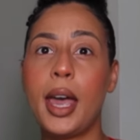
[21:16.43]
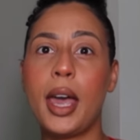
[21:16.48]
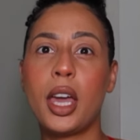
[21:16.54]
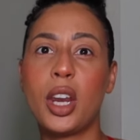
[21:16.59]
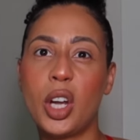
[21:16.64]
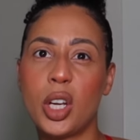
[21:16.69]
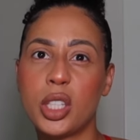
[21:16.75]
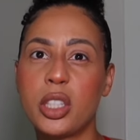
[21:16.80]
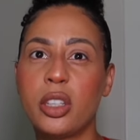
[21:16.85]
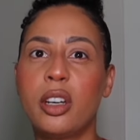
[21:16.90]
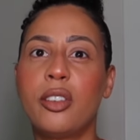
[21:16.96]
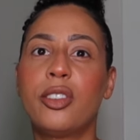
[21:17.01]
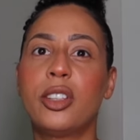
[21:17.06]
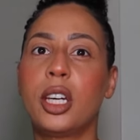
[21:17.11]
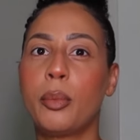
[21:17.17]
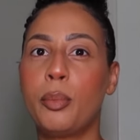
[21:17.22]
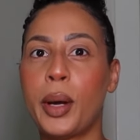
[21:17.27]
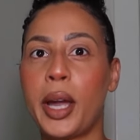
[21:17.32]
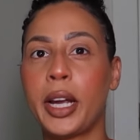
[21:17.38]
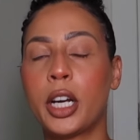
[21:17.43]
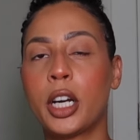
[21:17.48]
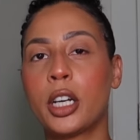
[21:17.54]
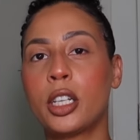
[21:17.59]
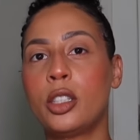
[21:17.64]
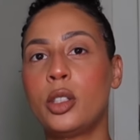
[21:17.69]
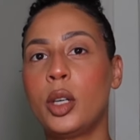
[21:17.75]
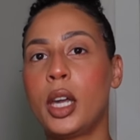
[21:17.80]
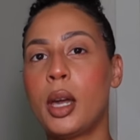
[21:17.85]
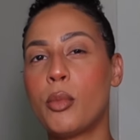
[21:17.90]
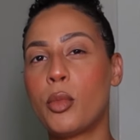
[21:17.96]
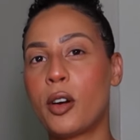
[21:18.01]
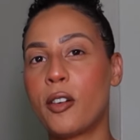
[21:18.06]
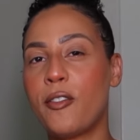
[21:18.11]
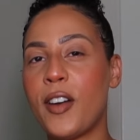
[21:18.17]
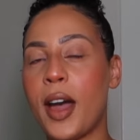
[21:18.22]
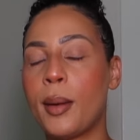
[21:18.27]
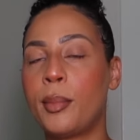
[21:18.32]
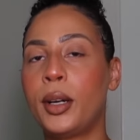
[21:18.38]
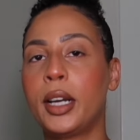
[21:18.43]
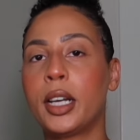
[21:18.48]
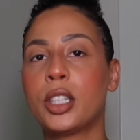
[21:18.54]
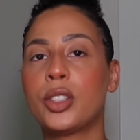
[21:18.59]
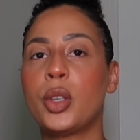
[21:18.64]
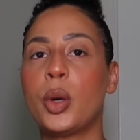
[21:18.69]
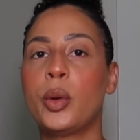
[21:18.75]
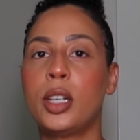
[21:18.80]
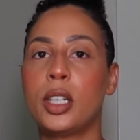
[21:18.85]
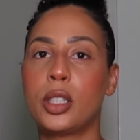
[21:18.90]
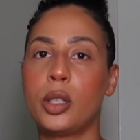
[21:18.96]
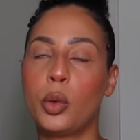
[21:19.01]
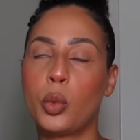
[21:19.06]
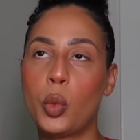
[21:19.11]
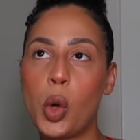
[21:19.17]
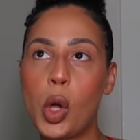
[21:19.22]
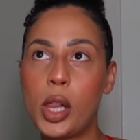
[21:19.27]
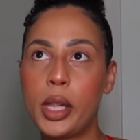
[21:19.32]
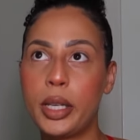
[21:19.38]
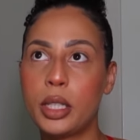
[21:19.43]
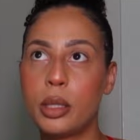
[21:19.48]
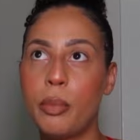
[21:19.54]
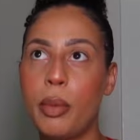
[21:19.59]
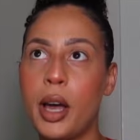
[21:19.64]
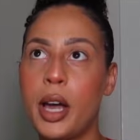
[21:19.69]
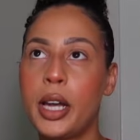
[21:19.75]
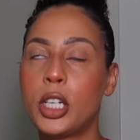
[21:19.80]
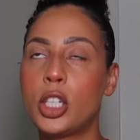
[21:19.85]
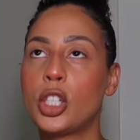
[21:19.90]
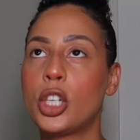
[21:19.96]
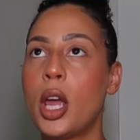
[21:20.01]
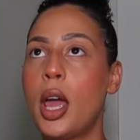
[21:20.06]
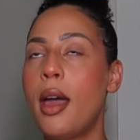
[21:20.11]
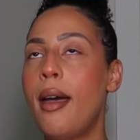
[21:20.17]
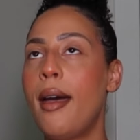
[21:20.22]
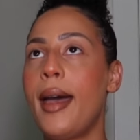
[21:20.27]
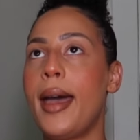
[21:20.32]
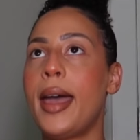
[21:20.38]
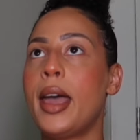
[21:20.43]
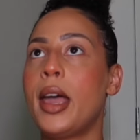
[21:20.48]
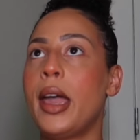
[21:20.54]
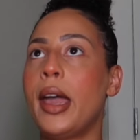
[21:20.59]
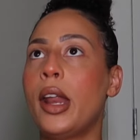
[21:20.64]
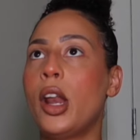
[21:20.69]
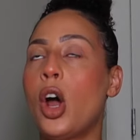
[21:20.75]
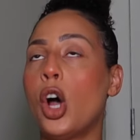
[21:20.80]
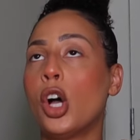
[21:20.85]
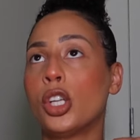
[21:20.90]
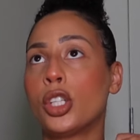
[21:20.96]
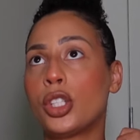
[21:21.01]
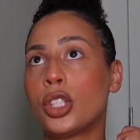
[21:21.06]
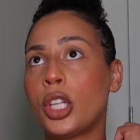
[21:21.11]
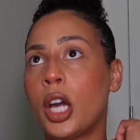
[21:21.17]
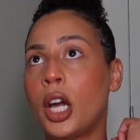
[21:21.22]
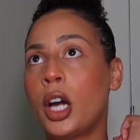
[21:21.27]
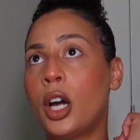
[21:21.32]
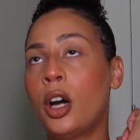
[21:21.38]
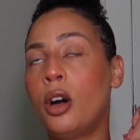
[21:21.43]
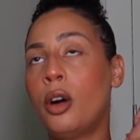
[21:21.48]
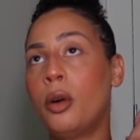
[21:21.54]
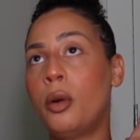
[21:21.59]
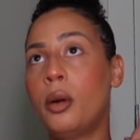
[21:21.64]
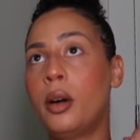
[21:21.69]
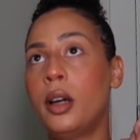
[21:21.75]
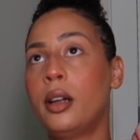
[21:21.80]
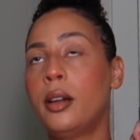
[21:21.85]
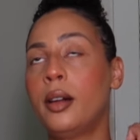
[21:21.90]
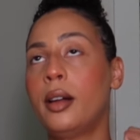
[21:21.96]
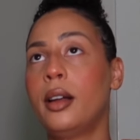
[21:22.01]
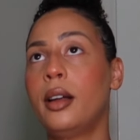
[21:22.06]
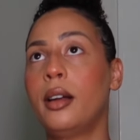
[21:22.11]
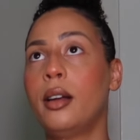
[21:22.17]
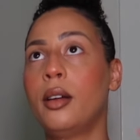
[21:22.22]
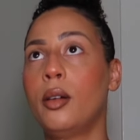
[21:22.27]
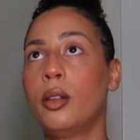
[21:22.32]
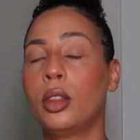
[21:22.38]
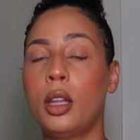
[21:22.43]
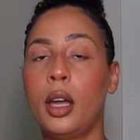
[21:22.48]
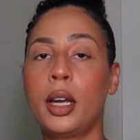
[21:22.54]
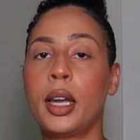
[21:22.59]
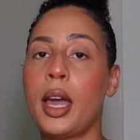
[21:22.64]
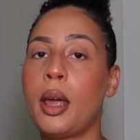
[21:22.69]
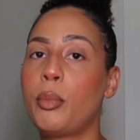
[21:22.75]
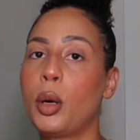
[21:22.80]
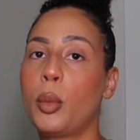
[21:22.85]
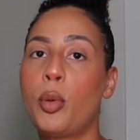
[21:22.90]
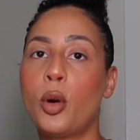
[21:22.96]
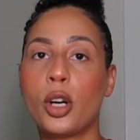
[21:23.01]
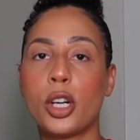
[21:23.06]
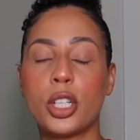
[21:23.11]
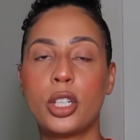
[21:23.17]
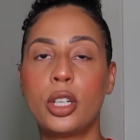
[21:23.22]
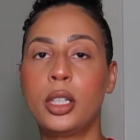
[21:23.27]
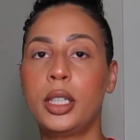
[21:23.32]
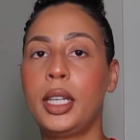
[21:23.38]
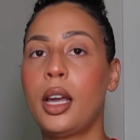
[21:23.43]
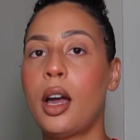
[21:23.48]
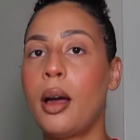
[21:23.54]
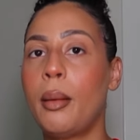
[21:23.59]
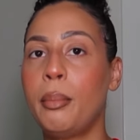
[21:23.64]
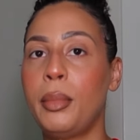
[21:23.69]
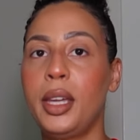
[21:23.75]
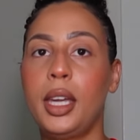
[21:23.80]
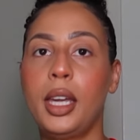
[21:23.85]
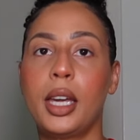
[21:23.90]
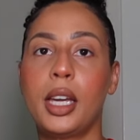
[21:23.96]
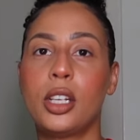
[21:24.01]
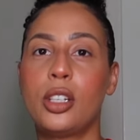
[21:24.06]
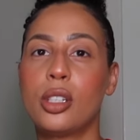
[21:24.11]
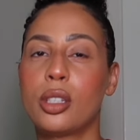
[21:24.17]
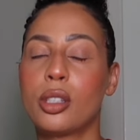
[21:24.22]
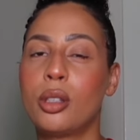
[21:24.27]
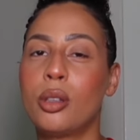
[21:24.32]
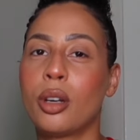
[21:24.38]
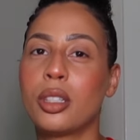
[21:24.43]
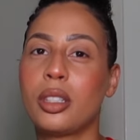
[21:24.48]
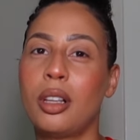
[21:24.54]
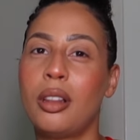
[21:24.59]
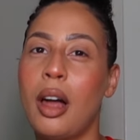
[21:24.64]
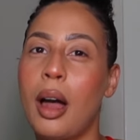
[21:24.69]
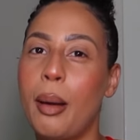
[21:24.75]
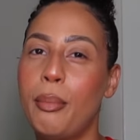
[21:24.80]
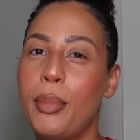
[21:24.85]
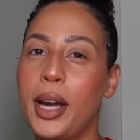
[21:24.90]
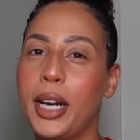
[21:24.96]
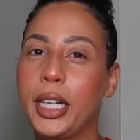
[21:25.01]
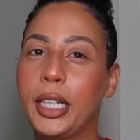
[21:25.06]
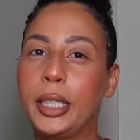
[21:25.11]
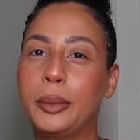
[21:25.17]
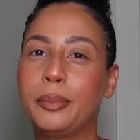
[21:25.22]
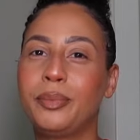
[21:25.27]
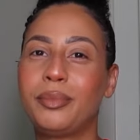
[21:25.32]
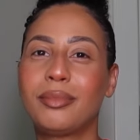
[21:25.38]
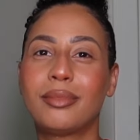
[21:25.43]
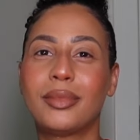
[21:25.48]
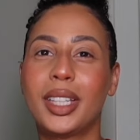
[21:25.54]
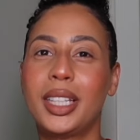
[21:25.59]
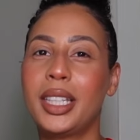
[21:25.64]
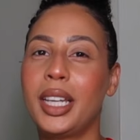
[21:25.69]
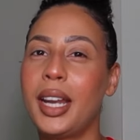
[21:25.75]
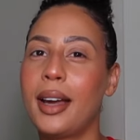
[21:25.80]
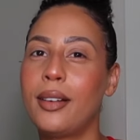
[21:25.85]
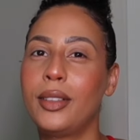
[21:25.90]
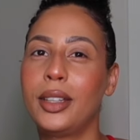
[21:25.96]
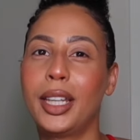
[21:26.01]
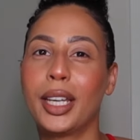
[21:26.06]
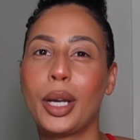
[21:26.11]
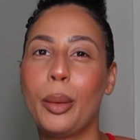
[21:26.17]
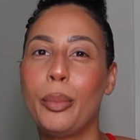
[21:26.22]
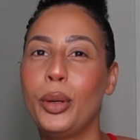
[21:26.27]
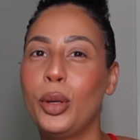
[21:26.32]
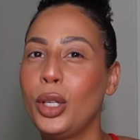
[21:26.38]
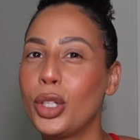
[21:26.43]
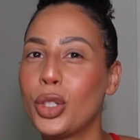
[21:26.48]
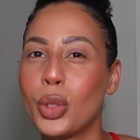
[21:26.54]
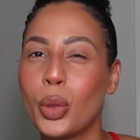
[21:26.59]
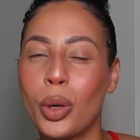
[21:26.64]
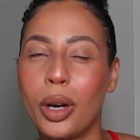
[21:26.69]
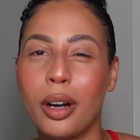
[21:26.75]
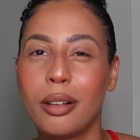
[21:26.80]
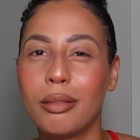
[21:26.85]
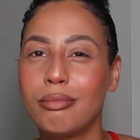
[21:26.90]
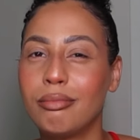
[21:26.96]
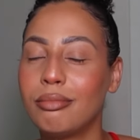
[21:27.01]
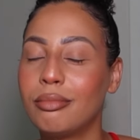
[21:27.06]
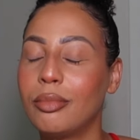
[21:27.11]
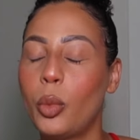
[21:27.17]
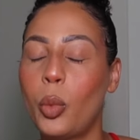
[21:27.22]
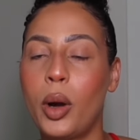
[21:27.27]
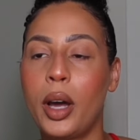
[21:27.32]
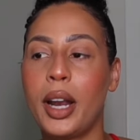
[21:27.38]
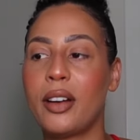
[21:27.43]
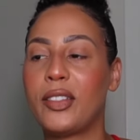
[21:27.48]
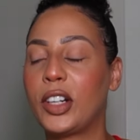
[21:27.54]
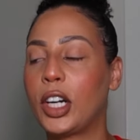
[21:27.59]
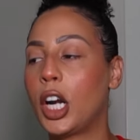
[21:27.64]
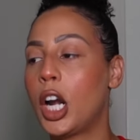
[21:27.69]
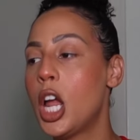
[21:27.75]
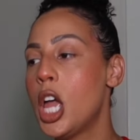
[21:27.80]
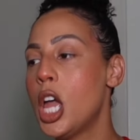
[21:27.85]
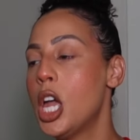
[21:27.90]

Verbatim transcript: And also I feel like bikers, you get more fabric so it doesn't roll as much. And also, again, proportionally on me, it just looks a lot better than having like a booty short whatever.